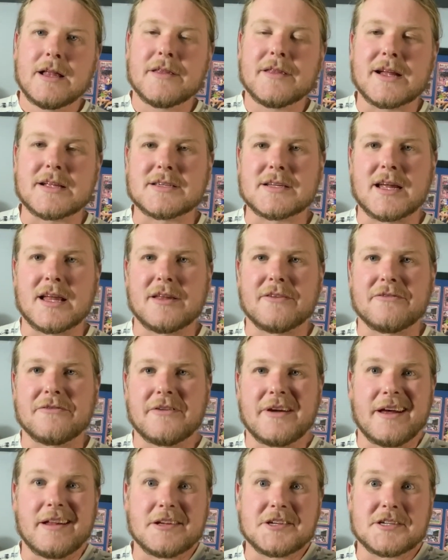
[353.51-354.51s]
That's another
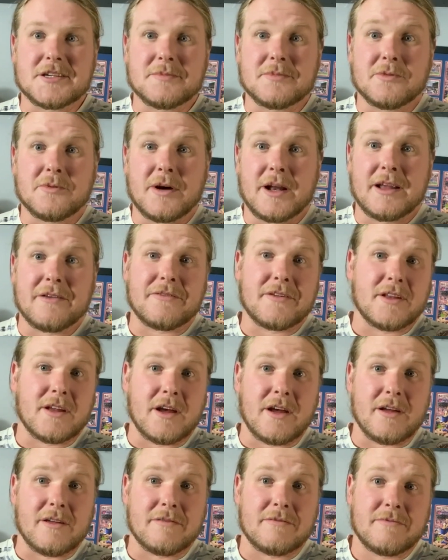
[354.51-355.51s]
fairly simple one. If you
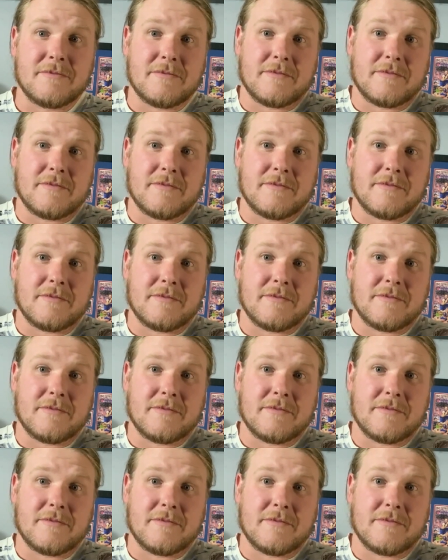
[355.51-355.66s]
know